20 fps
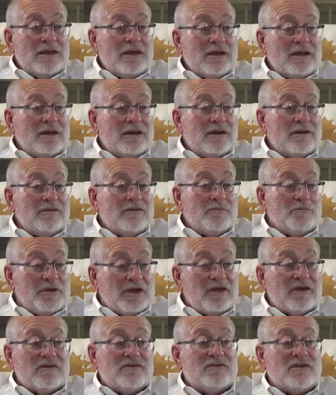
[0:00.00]
uh, the
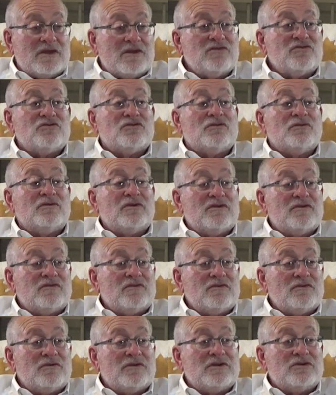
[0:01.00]
biggest issue is
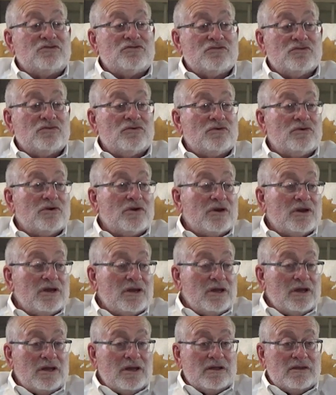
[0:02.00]
to ensure
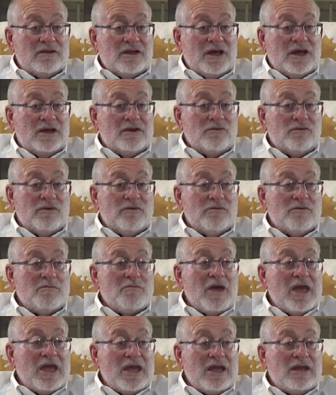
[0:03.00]
that we
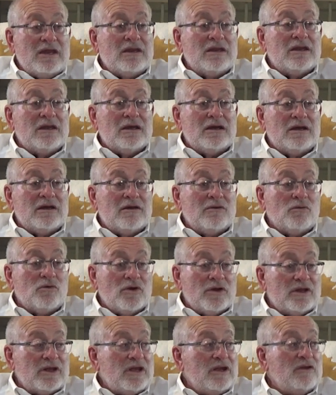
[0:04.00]
remain uh,
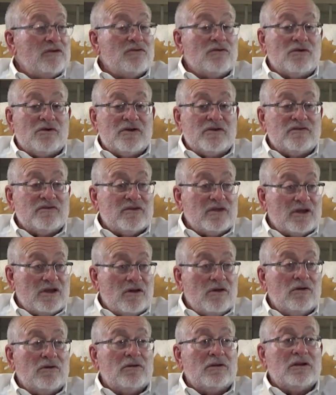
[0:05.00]
working towards the
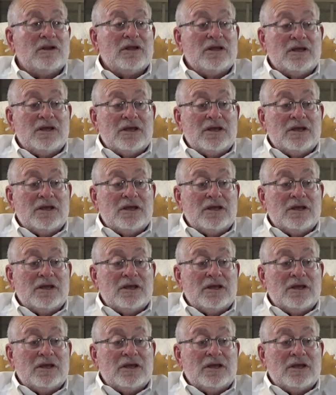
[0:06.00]
goal